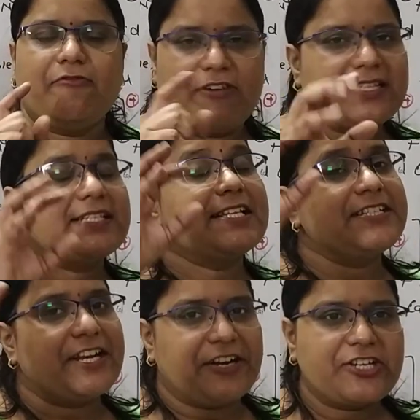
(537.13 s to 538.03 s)
first is the
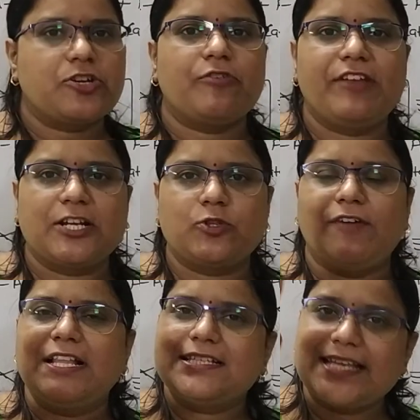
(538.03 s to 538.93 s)
generation of
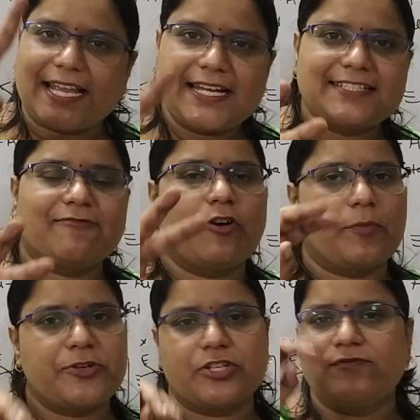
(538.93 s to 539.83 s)
electrophile. Second is the
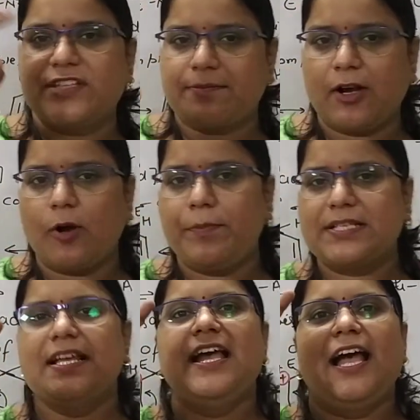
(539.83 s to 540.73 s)
formation of sigma
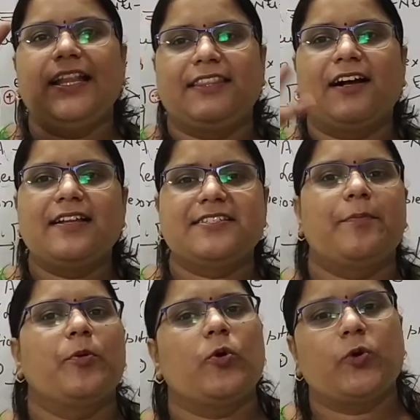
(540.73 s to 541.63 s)
complex, and third is
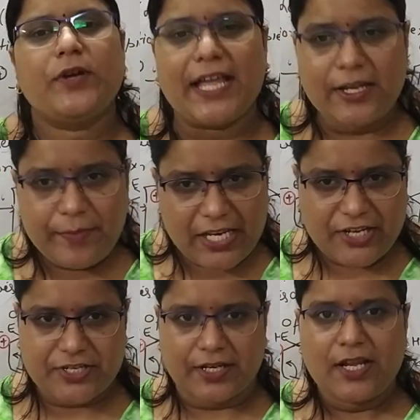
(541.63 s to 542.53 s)
the proton
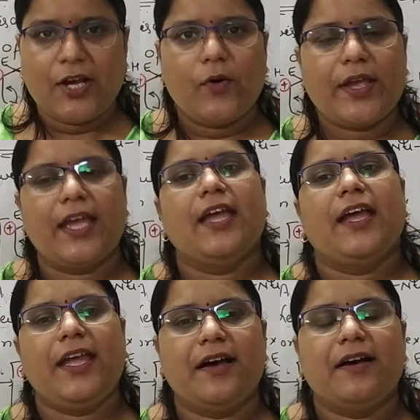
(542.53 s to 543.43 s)
elimination.
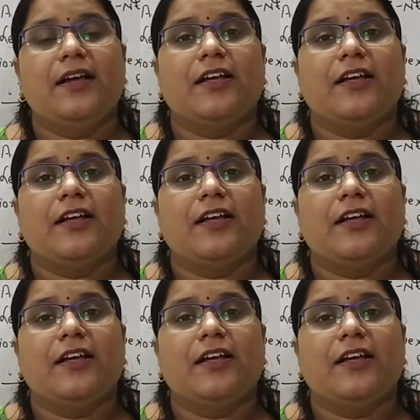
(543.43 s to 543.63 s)
Okay, here